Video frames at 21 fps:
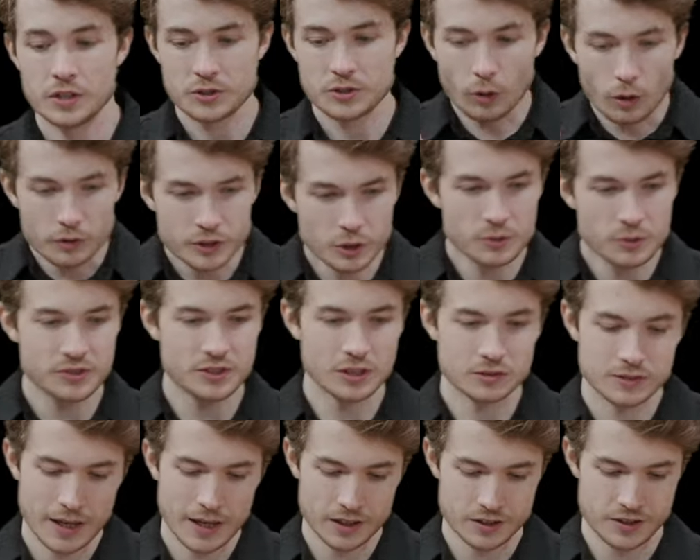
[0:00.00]
So I'll use
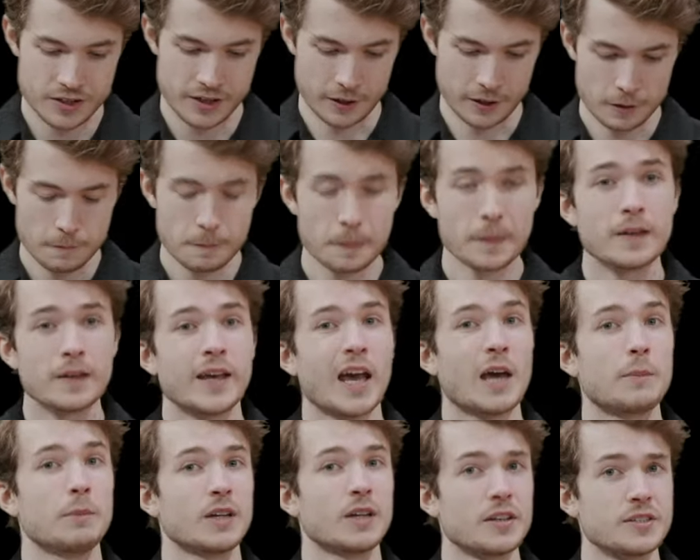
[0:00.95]
select here,
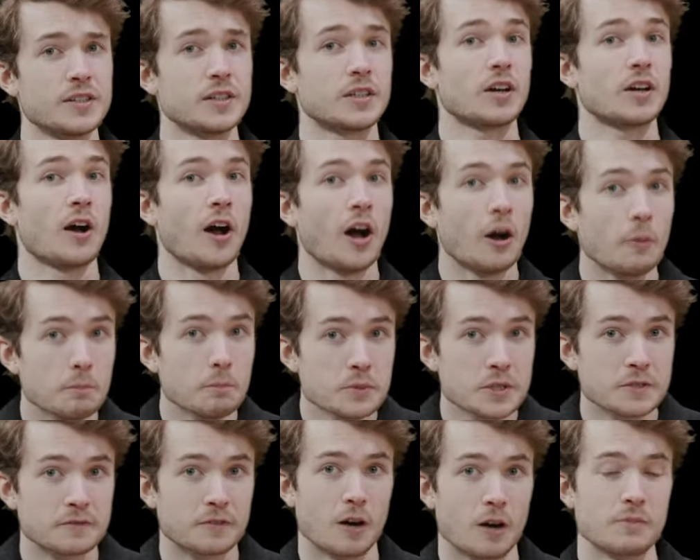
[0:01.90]
and because it
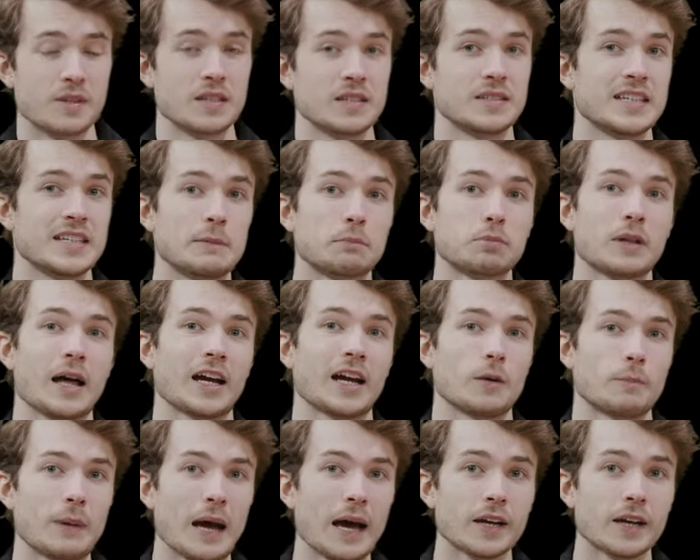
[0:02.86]
comes from the
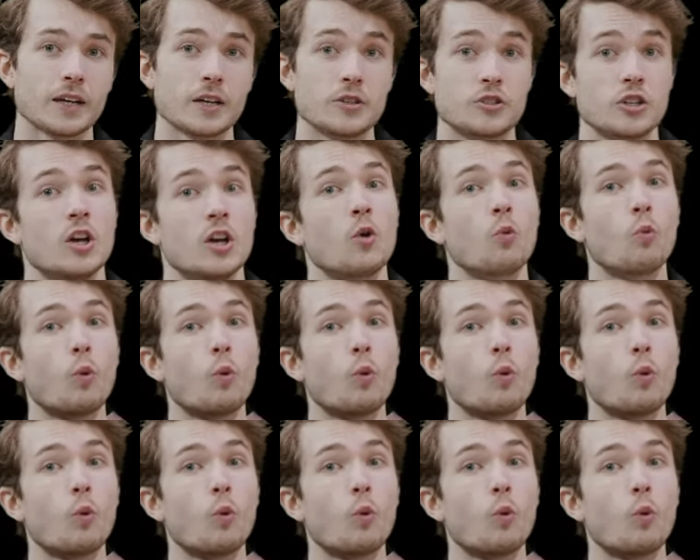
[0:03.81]
dplyr package,